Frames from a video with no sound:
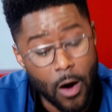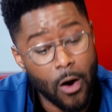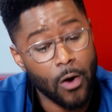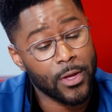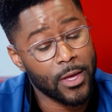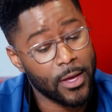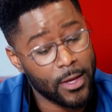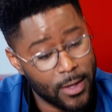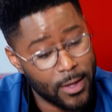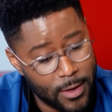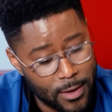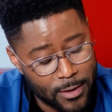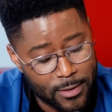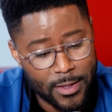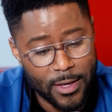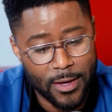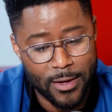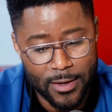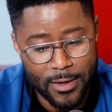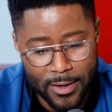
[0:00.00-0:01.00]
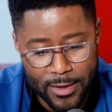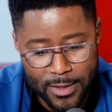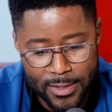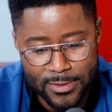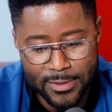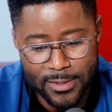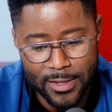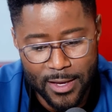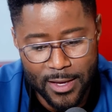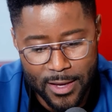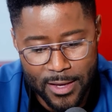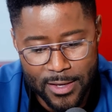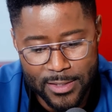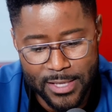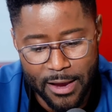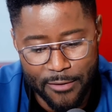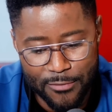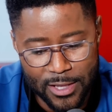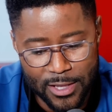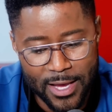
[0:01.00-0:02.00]
Oh, yeah.
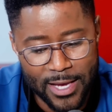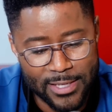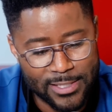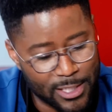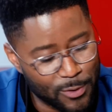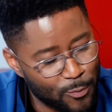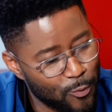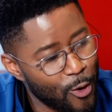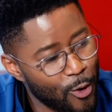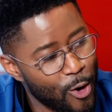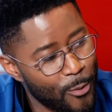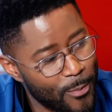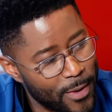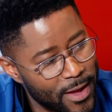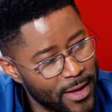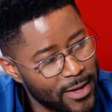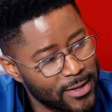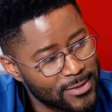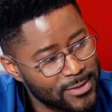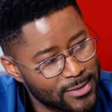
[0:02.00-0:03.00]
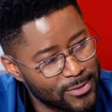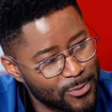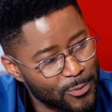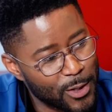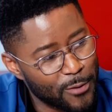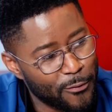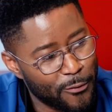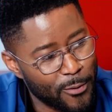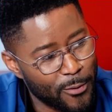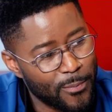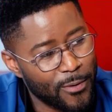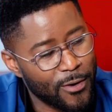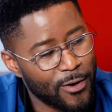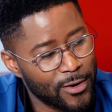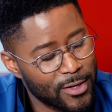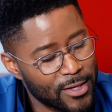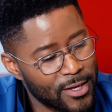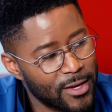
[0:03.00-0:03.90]
His everlasting romance with football.